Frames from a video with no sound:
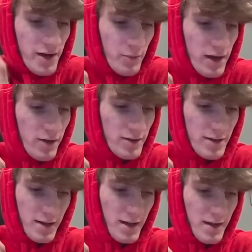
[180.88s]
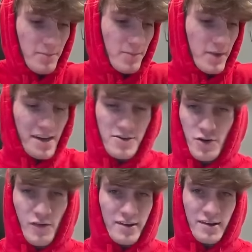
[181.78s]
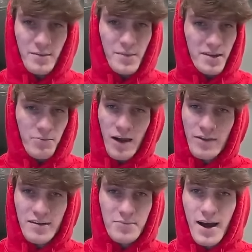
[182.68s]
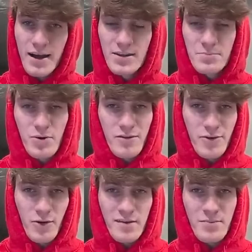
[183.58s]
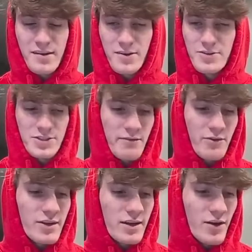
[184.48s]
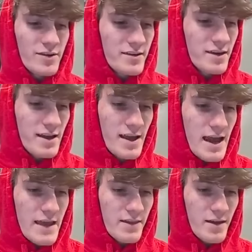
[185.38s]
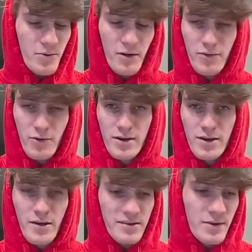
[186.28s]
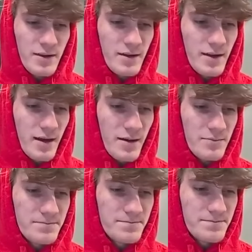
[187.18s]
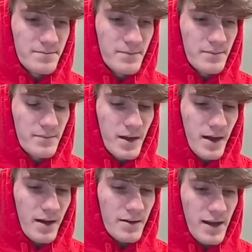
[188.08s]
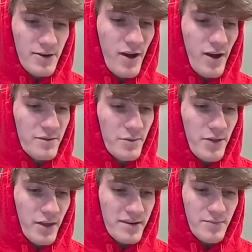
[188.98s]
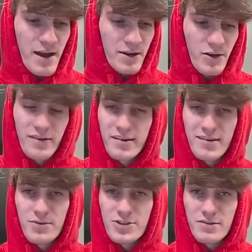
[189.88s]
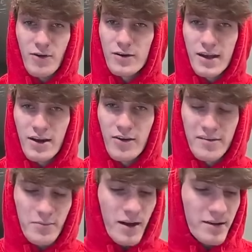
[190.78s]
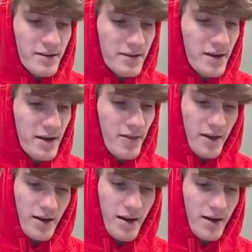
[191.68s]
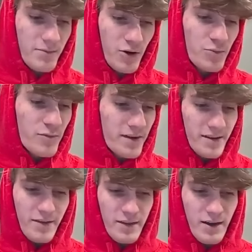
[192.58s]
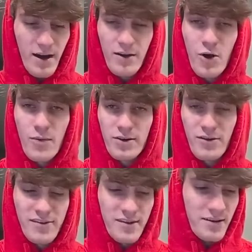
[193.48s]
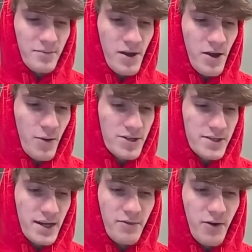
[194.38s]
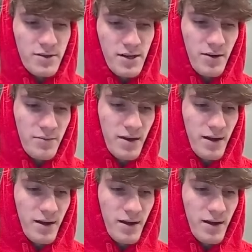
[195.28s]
hit it well. The central nervous system is the brain, the spine. The peripheral is basically just everything else. And the peripheral can also be categorized with the somatic nervous system, which is voluntary responses like motor movements, and then the autonomic nervous system, which is involuntary